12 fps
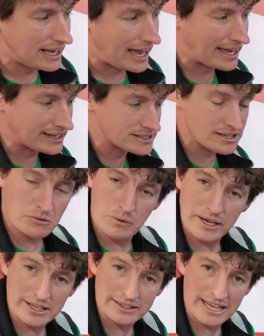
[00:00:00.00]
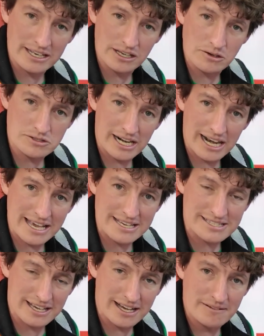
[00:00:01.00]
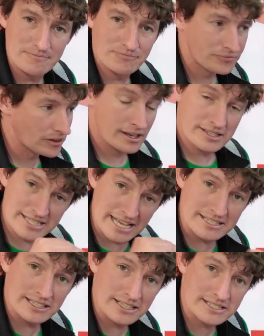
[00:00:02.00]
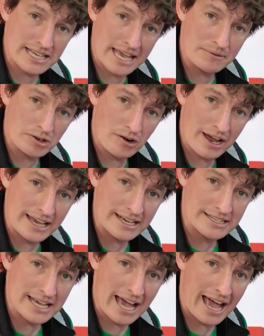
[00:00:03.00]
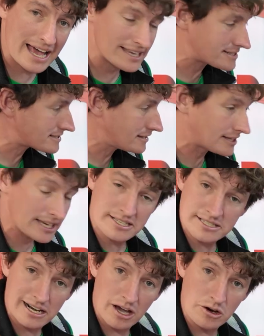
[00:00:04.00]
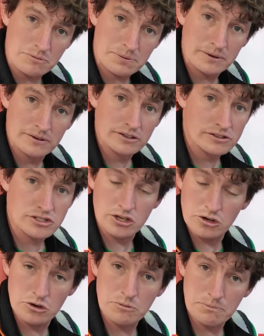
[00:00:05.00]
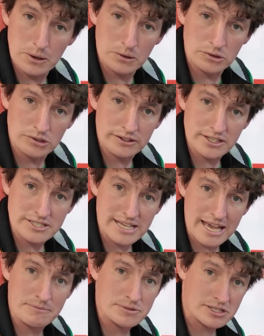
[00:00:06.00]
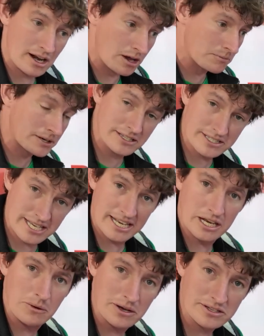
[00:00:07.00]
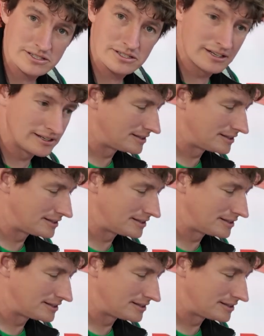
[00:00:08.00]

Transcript: and we could then use the laser set at the same grade as the slope to pull the same slope continuous.